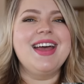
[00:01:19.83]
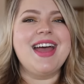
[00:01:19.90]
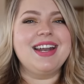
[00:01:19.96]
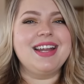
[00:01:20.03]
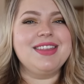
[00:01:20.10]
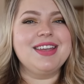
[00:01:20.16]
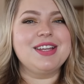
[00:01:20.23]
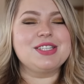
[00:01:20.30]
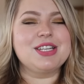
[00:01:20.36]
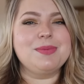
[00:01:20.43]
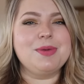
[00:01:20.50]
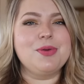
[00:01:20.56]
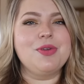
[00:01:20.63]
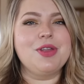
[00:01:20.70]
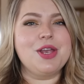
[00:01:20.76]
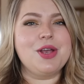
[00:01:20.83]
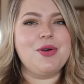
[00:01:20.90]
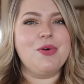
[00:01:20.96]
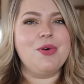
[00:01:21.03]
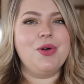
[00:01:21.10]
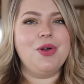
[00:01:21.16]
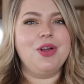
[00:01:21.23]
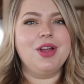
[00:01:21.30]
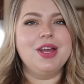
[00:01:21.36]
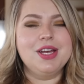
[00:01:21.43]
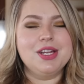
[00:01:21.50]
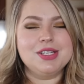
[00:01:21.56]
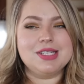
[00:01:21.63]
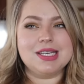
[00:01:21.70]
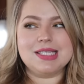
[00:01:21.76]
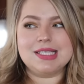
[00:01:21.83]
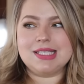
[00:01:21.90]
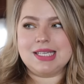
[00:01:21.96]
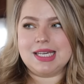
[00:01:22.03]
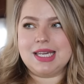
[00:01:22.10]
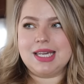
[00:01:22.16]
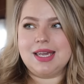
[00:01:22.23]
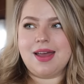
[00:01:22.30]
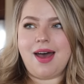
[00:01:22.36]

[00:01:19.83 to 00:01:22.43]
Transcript: and I think it's gonna be really cool to see